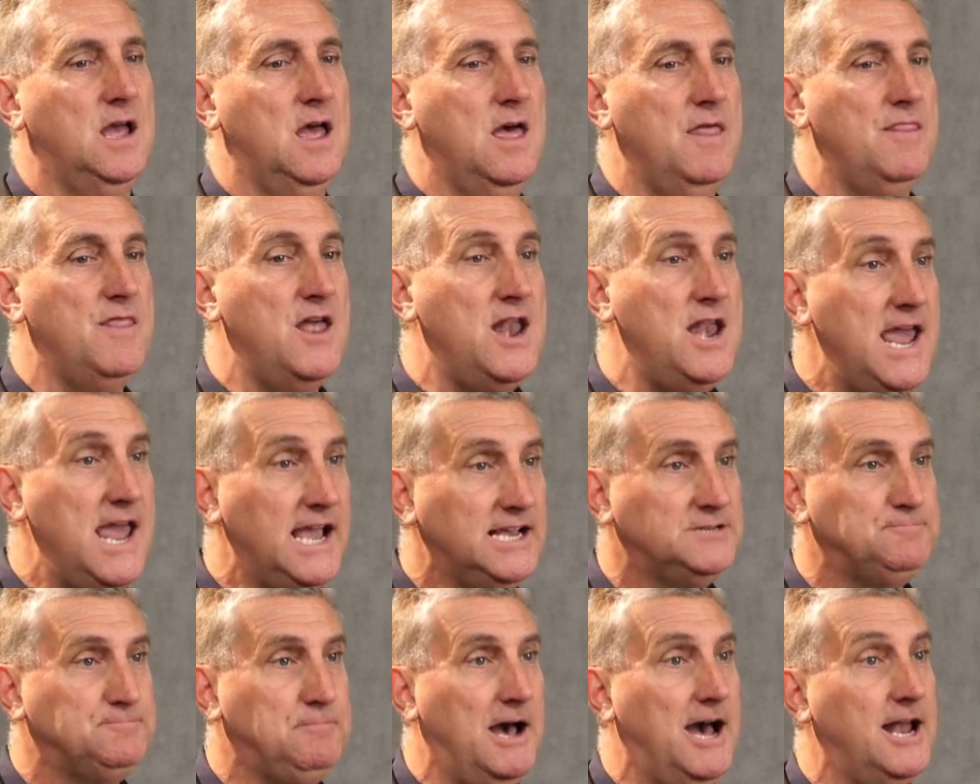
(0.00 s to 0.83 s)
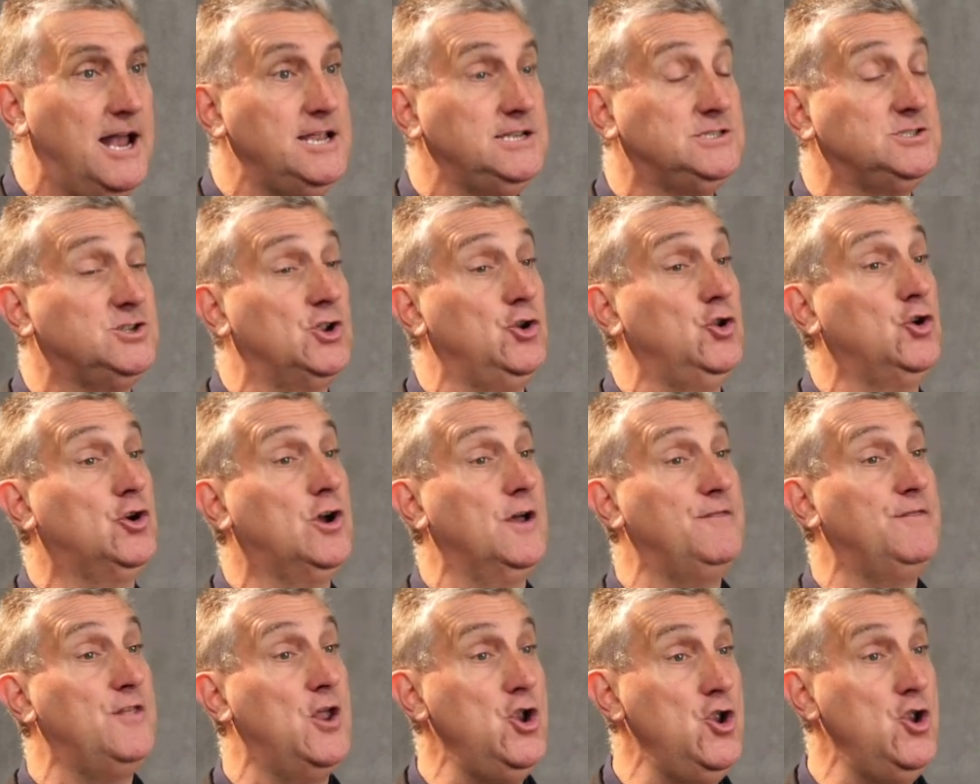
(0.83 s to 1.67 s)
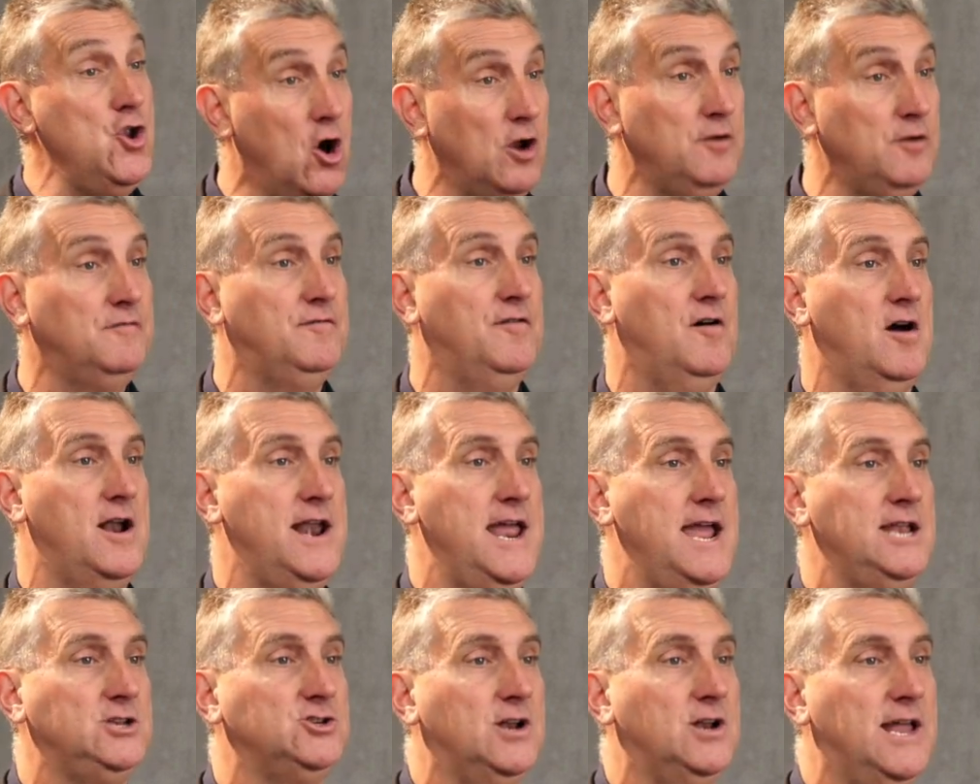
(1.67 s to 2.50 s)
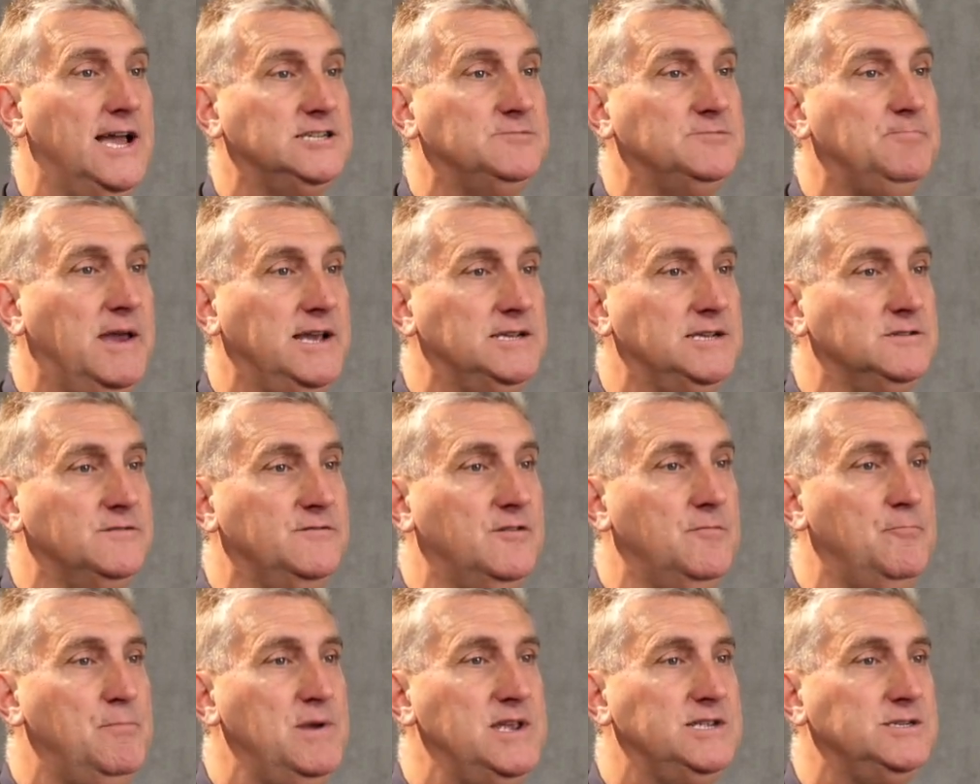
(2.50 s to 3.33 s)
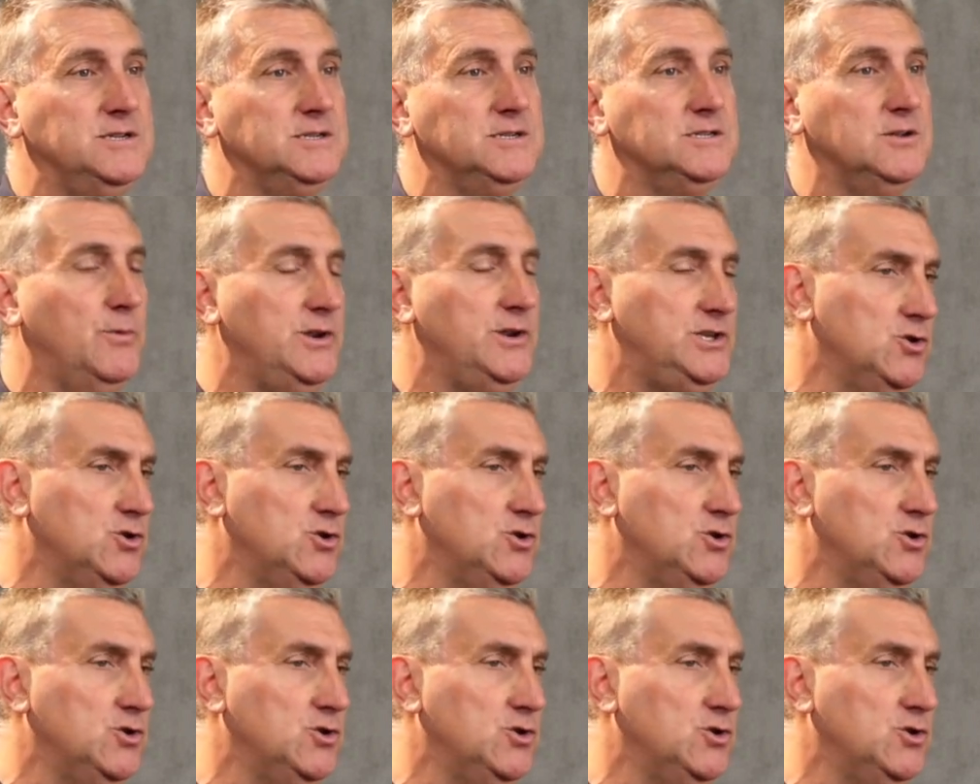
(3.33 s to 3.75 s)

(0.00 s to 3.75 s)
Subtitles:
the next part is to look at the non-financial aspects of the business. And we